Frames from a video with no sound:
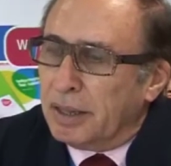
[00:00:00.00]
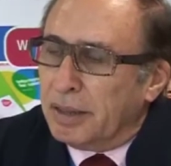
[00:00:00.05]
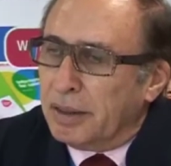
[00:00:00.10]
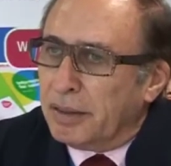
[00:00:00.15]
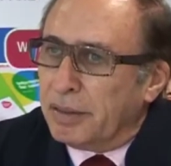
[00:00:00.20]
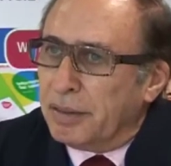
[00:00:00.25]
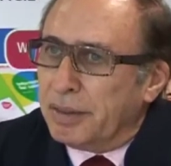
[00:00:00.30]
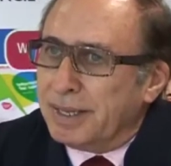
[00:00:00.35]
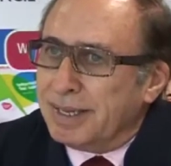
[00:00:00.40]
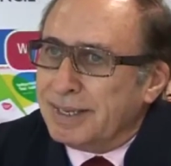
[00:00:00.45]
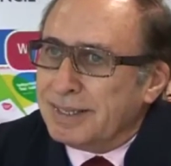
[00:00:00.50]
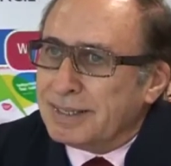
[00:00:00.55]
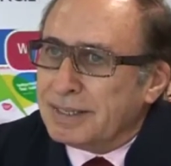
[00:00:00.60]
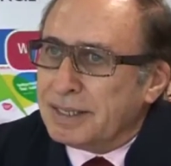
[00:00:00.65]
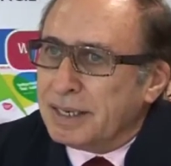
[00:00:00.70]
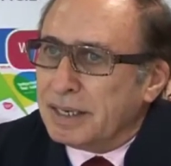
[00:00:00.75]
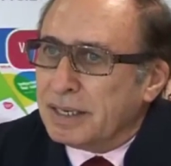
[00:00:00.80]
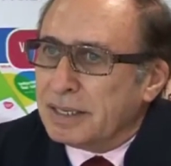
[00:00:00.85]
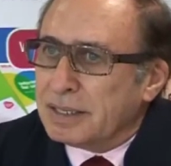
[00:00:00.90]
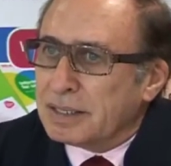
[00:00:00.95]
These
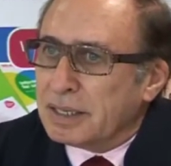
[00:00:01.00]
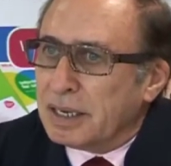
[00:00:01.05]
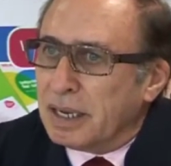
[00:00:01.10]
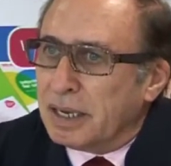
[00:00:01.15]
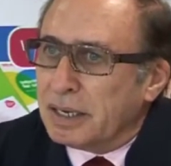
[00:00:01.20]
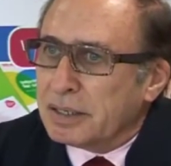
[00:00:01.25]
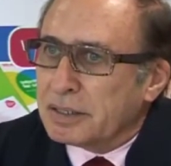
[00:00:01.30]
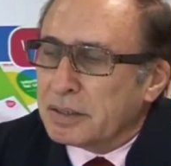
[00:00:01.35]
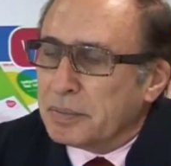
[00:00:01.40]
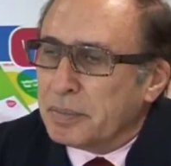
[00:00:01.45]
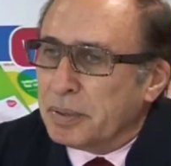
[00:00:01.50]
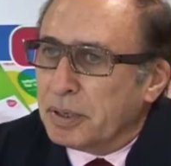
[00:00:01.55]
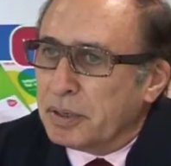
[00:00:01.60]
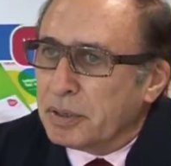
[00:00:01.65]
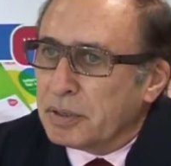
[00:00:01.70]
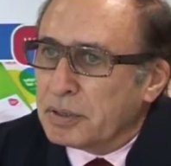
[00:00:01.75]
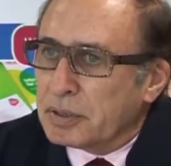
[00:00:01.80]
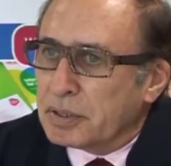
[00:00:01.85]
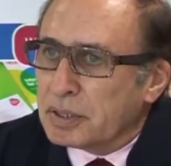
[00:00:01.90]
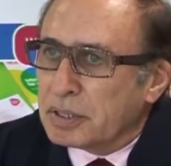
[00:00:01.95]
days, I
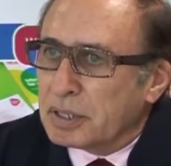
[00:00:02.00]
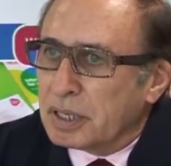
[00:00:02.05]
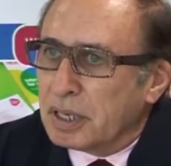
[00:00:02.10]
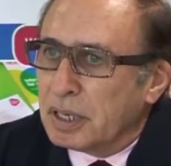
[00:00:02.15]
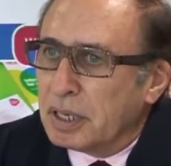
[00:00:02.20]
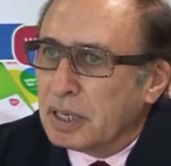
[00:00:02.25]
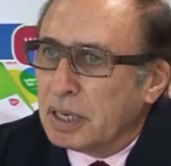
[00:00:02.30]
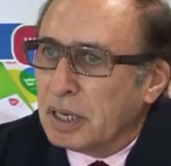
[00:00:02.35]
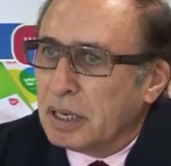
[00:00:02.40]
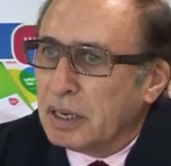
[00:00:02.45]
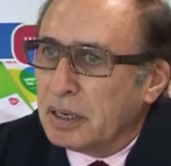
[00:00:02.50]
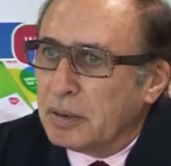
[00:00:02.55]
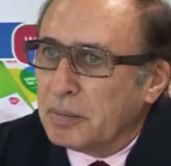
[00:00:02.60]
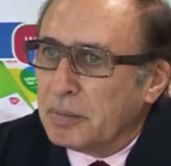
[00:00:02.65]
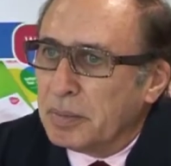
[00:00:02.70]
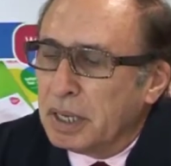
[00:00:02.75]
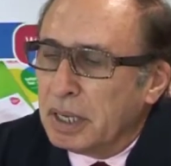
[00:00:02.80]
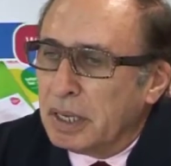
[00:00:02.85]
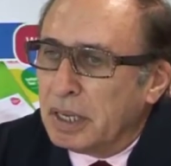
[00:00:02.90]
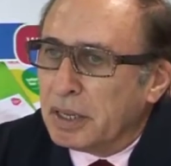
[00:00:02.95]
suppose, there
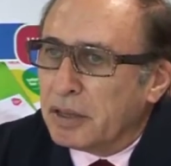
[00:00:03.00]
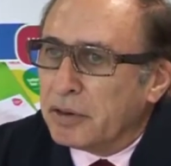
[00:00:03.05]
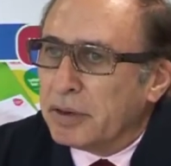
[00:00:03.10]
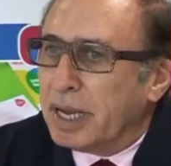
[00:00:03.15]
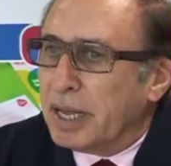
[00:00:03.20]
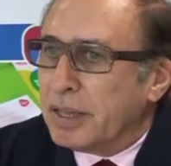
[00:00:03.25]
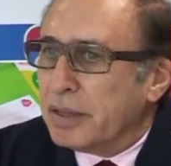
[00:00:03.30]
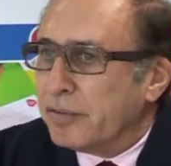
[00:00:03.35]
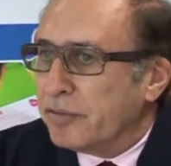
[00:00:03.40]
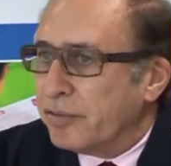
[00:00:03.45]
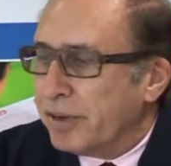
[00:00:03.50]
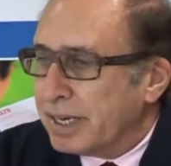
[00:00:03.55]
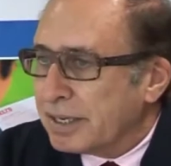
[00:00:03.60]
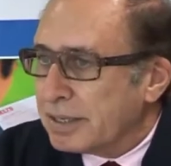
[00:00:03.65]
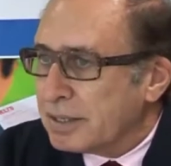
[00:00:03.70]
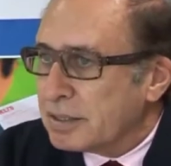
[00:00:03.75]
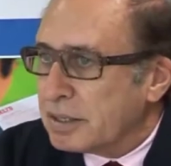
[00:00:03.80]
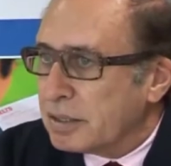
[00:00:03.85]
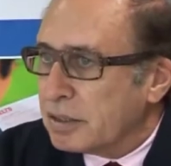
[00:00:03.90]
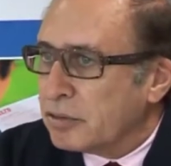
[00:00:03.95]
are other
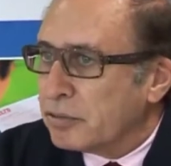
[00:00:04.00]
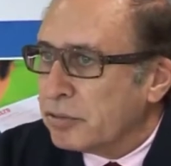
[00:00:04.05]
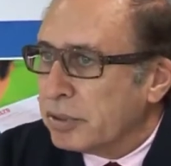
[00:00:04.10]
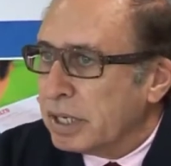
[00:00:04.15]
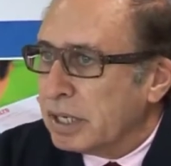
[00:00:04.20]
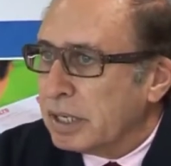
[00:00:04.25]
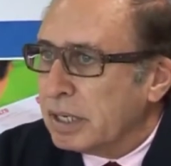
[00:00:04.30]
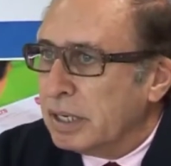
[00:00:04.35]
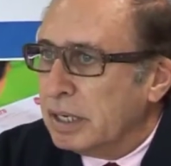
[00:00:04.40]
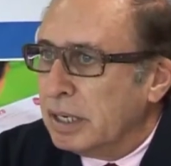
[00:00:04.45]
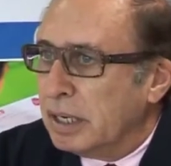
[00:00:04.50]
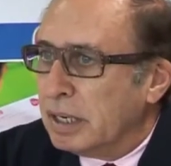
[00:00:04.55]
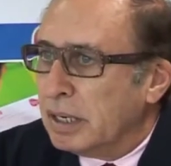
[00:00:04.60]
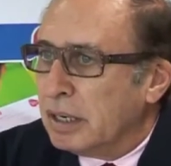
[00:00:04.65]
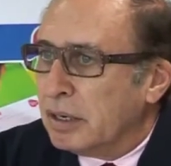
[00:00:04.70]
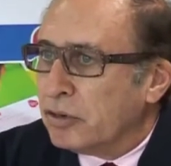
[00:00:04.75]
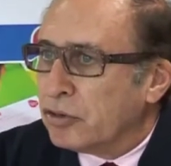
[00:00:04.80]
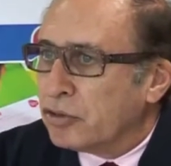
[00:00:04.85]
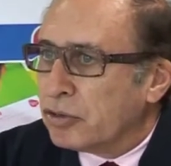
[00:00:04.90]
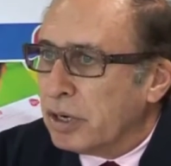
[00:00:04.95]
factors that are really
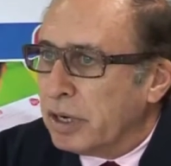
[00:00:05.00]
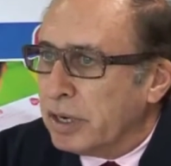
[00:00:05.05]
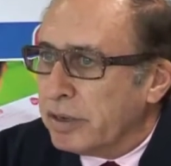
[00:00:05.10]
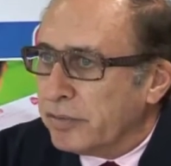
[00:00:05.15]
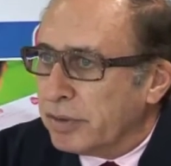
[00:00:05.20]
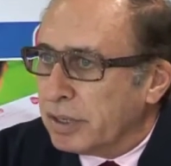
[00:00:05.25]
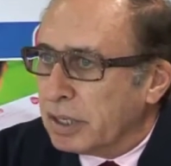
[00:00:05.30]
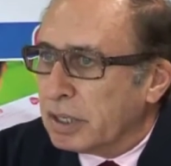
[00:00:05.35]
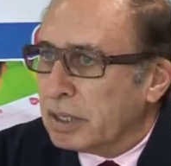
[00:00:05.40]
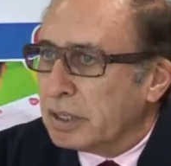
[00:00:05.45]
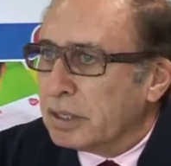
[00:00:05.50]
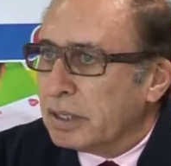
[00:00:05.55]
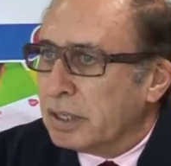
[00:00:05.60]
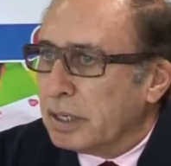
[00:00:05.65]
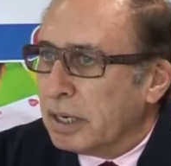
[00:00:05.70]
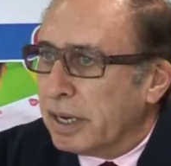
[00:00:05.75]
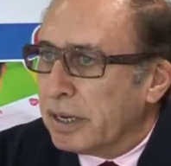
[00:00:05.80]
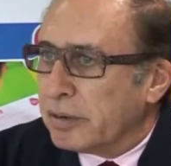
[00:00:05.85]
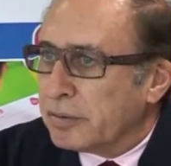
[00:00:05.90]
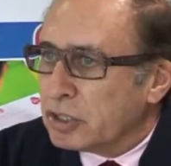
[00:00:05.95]
driving the
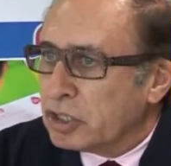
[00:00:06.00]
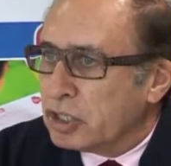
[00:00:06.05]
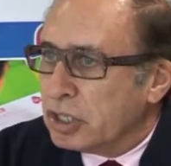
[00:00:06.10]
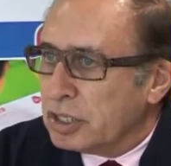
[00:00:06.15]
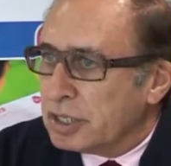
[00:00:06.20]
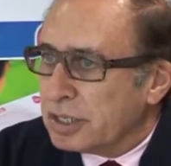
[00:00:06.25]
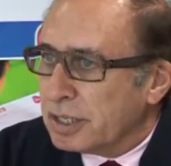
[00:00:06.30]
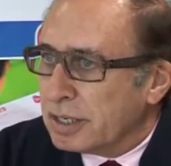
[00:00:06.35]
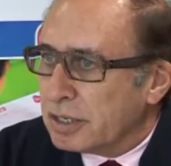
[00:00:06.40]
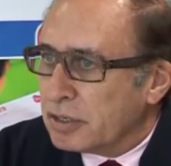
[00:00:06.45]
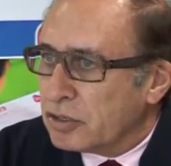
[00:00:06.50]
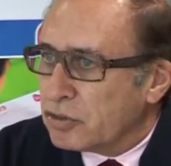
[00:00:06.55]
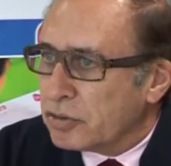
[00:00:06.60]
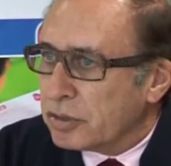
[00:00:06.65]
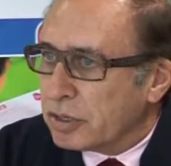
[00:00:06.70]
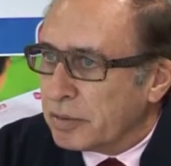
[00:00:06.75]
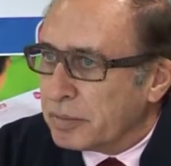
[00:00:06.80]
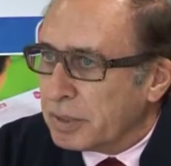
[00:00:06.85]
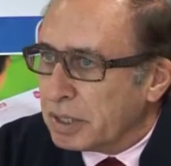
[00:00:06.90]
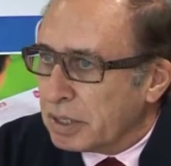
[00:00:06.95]
language teaching
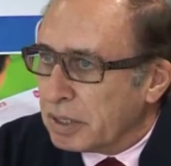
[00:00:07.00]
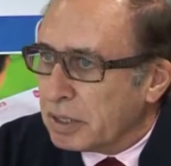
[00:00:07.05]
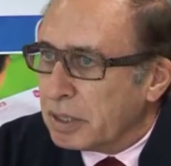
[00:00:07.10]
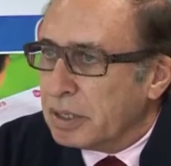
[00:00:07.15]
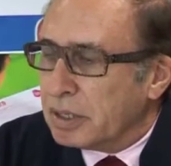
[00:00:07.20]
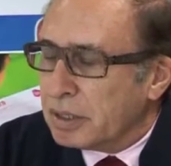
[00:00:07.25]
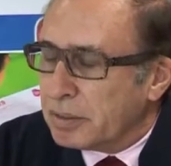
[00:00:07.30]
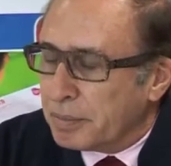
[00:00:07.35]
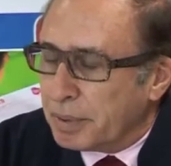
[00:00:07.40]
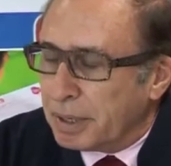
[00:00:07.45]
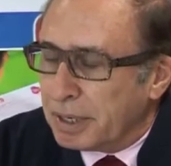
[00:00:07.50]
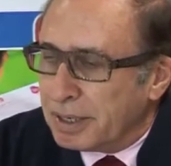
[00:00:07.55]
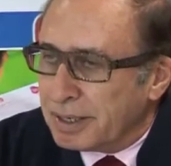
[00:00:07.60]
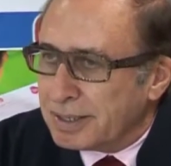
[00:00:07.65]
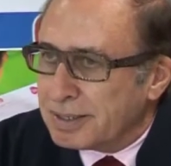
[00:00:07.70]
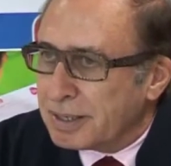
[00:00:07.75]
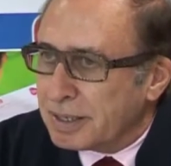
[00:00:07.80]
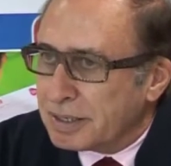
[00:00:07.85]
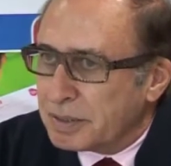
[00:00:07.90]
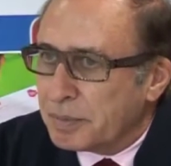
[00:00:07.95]
industry. I mean, in the
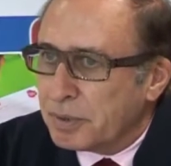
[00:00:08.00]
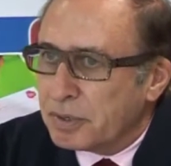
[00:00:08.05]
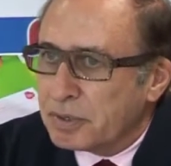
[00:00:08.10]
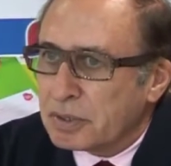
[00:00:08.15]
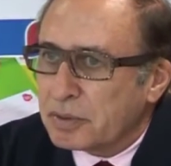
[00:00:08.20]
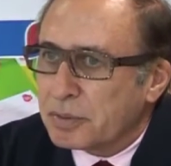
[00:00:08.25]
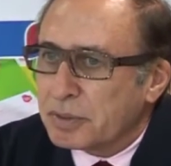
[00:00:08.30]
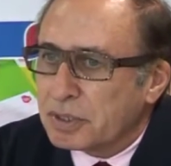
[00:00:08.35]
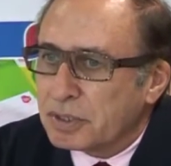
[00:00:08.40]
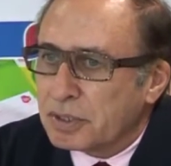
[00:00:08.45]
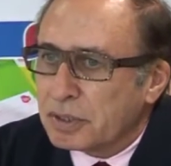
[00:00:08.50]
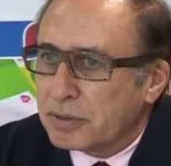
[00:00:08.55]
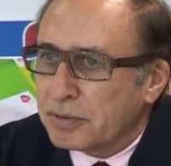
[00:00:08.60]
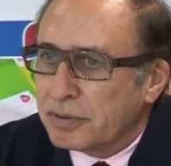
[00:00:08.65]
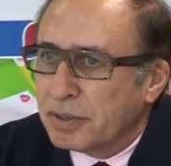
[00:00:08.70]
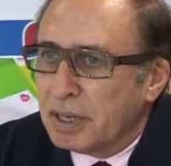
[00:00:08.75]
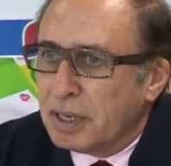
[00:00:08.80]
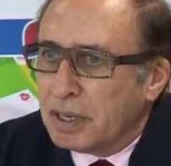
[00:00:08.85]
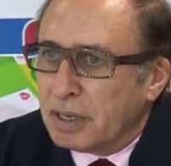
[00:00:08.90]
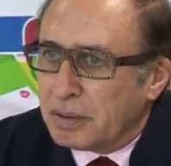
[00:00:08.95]
past, I suppose it was sort of
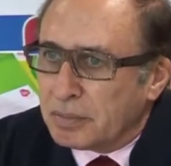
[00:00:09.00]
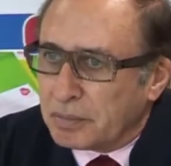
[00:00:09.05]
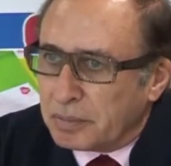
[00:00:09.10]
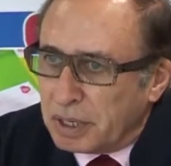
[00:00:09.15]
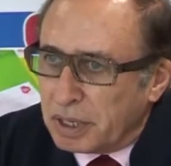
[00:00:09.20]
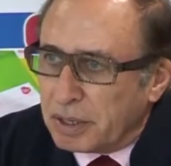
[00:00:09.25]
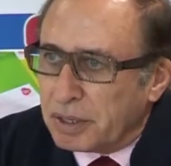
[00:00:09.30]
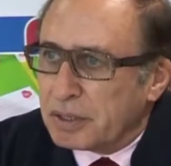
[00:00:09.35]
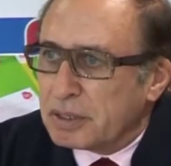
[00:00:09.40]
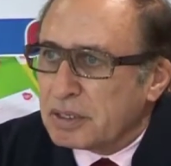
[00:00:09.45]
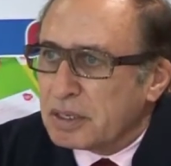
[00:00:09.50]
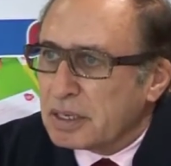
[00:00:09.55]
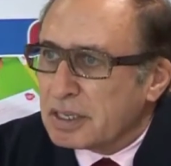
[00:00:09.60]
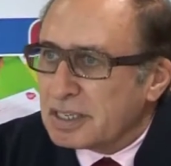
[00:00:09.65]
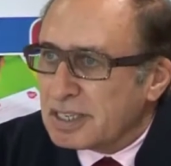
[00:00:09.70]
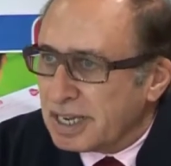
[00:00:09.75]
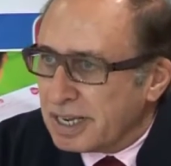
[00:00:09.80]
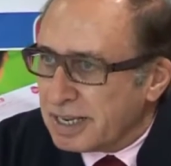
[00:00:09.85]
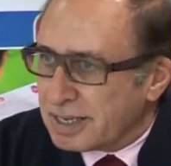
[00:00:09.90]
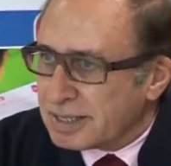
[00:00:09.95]
methods and
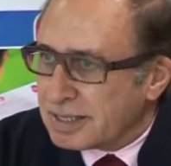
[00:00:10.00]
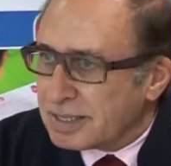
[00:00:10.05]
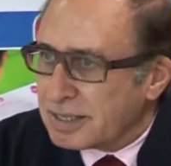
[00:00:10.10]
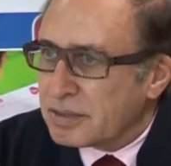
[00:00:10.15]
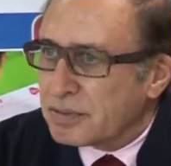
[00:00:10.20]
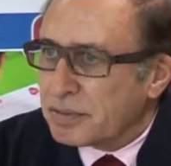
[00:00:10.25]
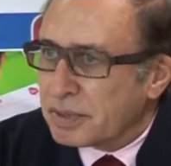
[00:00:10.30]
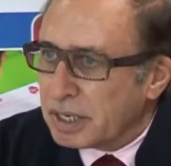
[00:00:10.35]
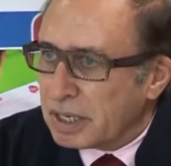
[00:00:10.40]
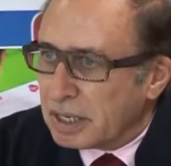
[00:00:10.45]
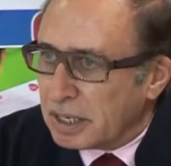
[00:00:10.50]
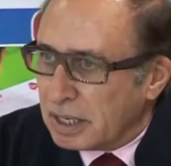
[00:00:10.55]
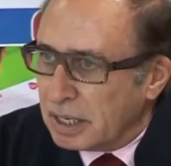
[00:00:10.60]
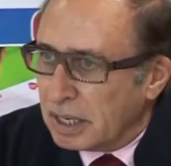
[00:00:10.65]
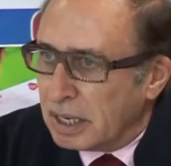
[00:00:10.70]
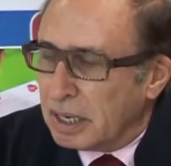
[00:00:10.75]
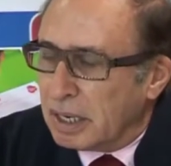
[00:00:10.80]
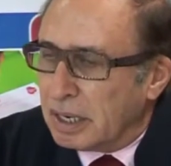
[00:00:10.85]
tests, really.